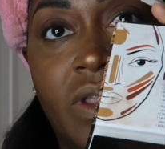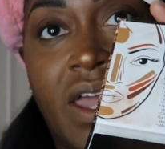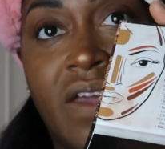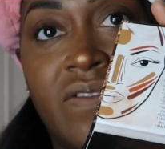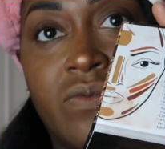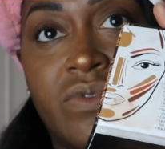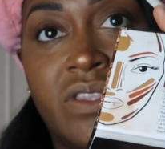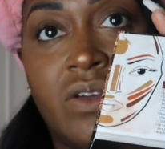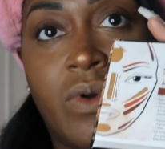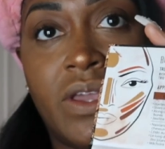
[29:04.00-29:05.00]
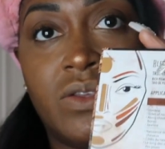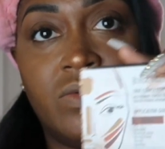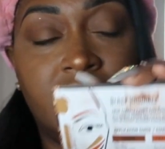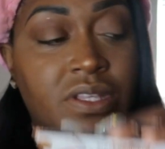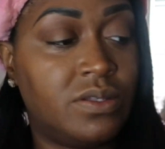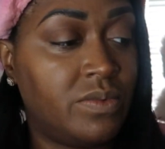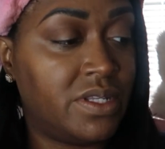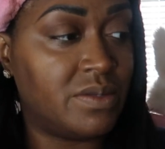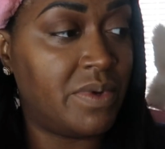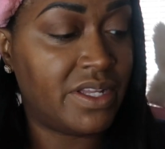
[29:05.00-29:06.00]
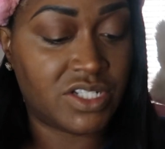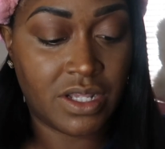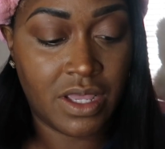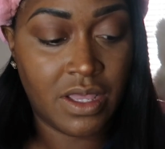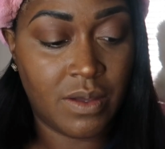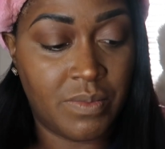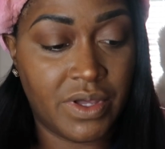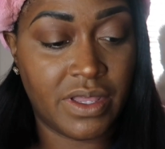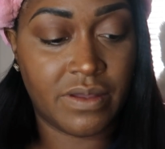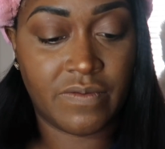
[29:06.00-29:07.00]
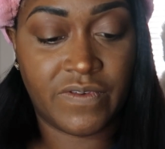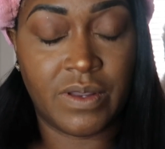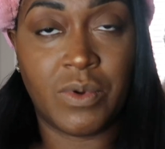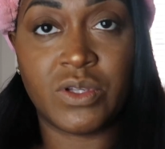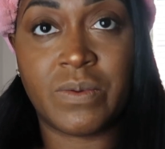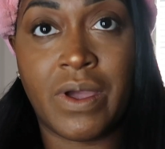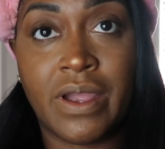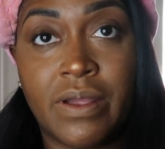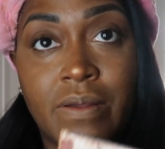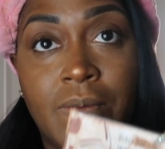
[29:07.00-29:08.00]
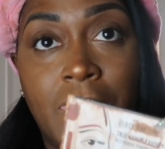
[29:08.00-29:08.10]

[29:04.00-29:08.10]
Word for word: one. I haven't really quite used this one as much. But for the most part,